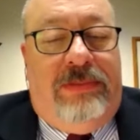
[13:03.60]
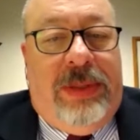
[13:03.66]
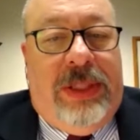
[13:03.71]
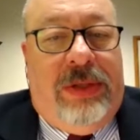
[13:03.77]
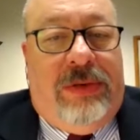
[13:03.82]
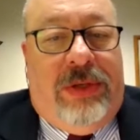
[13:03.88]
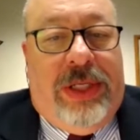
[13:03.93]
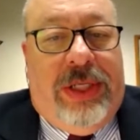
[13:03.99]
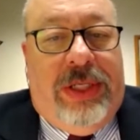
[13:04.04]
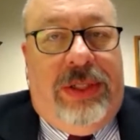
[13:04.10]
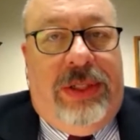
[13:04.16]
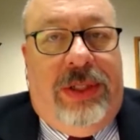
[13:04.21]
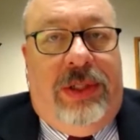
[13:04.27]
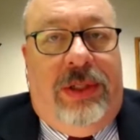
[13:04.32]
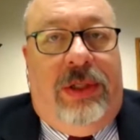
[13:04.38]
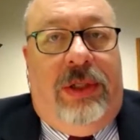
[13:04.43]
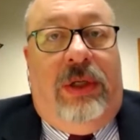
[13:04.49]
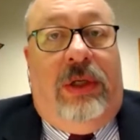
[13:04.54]
period.
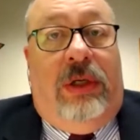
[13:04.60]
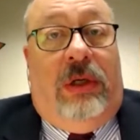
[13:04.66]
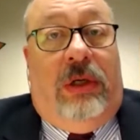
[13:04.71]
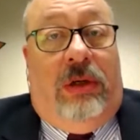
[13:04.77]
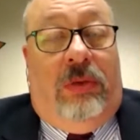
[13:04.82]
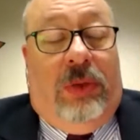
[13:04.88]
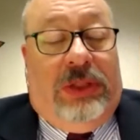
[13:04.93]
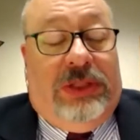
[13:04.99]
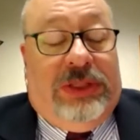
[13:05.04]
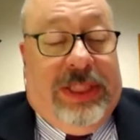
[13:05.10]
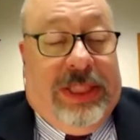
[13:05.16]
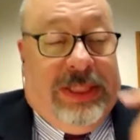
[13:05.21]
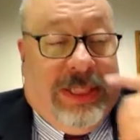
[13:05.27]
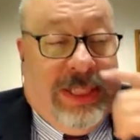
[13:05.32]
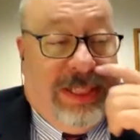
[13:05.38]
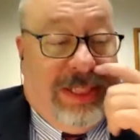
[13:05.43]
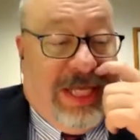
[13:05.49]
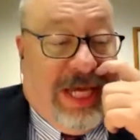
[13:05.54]
Once they
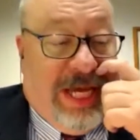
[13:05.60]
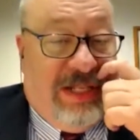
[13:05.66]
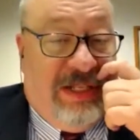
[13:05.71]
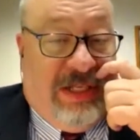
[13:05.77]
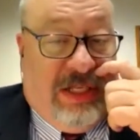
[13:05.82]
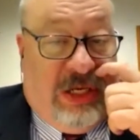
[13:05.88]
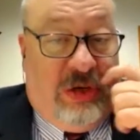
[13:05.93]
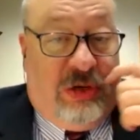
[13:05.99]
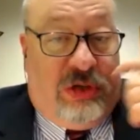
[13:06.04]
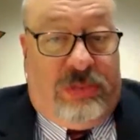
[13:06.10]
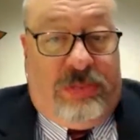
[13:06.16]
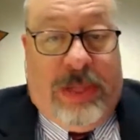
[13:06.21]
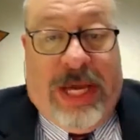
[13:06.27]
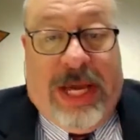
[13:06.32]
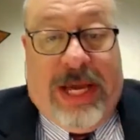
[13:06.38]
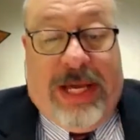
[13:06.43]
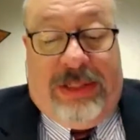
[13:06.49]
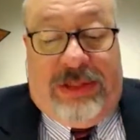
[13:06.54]
did that and the years
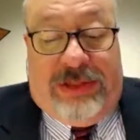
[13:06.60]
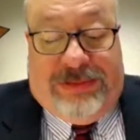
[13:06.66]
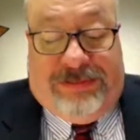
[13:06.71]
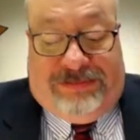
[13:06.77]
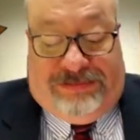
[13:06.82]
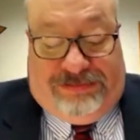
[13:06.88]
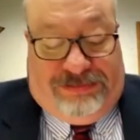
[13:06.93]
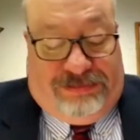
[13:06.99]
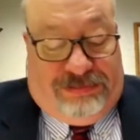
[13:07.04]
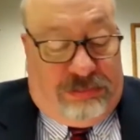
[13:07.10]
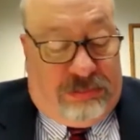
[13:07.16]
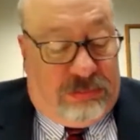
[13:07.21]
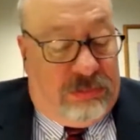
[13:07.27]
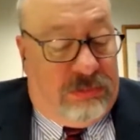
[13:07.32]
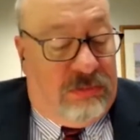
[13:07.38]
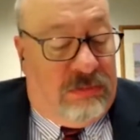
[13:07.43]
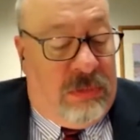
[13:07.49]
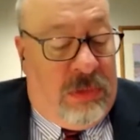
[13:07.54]
pass,
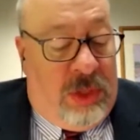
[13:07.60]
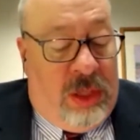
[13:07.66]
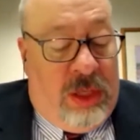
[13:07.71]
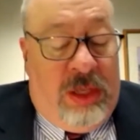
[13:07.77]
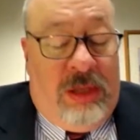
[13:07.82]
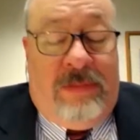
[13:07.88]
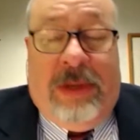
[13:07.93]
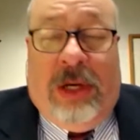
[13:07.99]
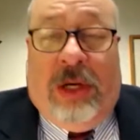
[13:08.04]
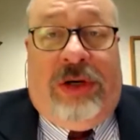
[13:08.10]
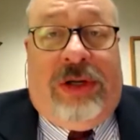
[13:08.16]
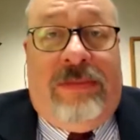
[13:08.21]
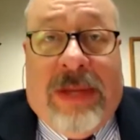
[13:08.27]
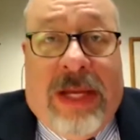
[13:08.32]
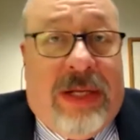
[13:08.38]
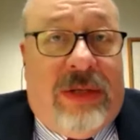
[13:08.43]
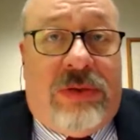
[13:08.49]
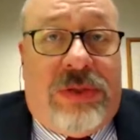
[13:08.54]
American
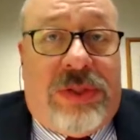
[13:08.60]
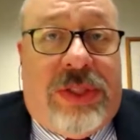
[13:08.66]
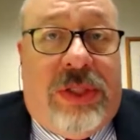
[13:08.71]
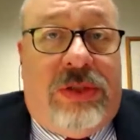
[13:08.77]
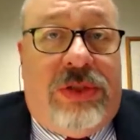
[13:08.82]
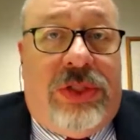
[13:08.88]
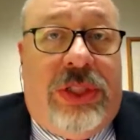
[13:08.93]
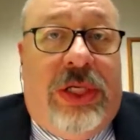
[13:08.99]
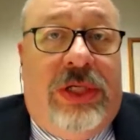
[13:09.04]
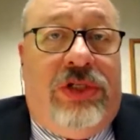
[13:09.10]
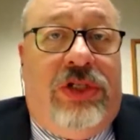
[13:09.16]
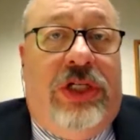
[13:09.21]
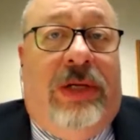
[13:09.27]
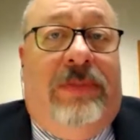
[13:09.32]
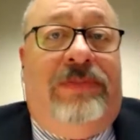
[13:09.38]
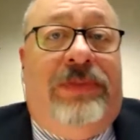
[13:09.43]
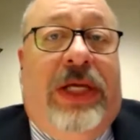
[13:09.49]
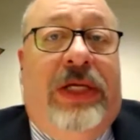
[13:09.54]
Medical Association
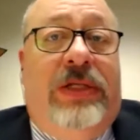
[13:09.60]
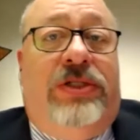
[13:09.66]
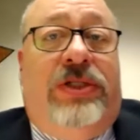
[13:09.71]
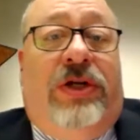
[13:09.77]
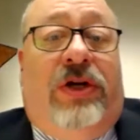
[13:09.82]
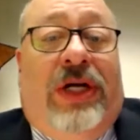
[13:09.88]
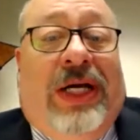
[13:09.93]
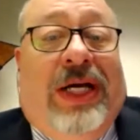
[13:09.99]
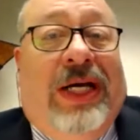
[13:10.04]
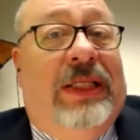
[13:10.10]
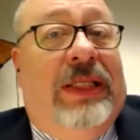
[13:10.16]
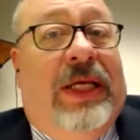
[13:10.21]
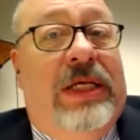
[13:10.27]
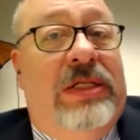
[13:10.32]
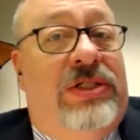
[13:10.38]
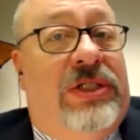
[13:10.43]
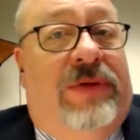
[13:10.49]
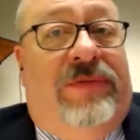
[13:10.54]
updates their
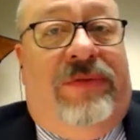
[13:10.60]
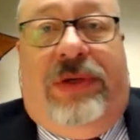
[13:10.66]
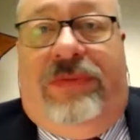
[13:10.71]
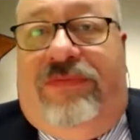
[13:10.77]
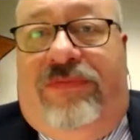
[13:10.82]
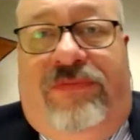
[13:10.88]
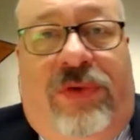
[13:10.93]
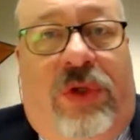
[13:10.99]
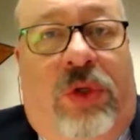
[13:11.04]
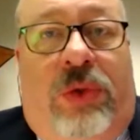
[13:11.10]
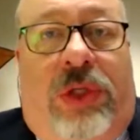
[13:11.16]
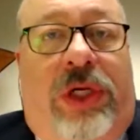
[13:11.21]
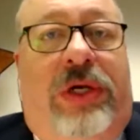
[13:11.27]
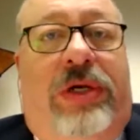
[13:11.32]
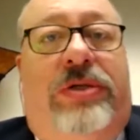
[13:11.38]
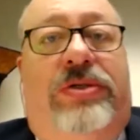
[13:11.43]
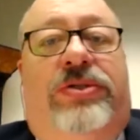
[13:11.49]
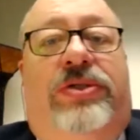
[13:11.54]
guidelines every few
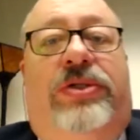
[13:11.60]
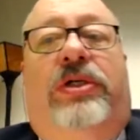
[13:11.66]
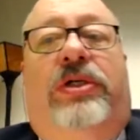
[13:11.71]
years.